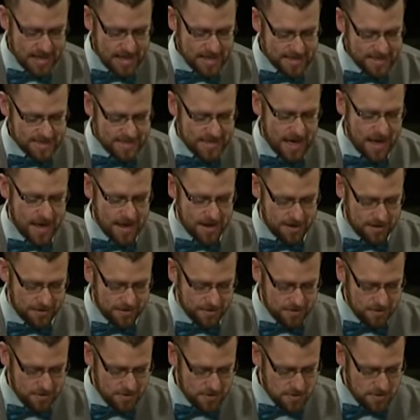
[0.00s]
Then
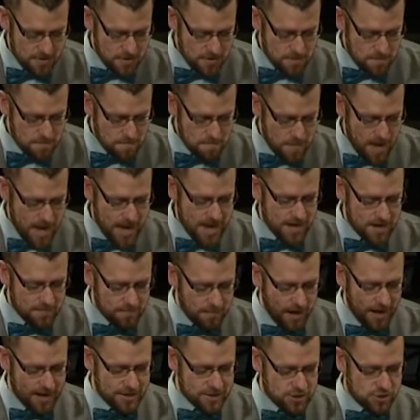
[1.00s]
Make
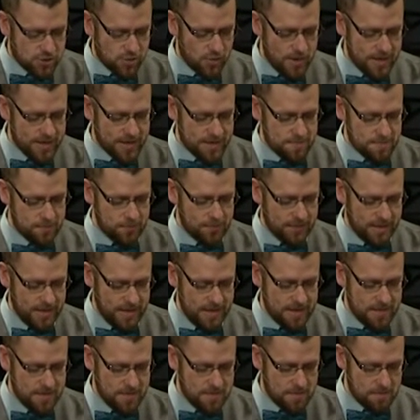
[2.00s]
my joy
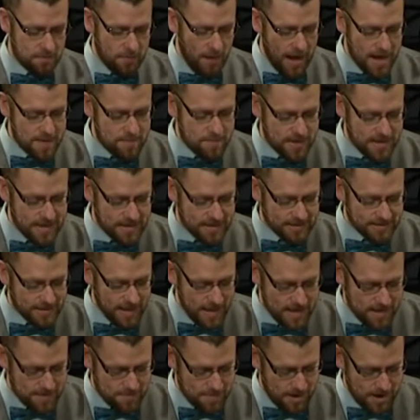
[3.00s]
complete by being
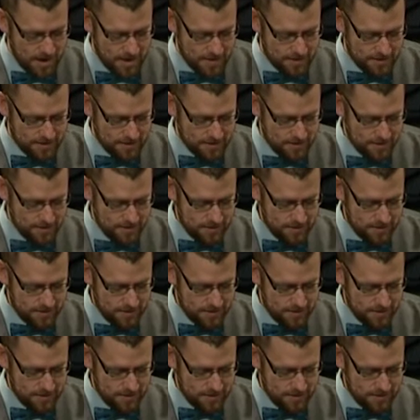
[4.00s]
like minded,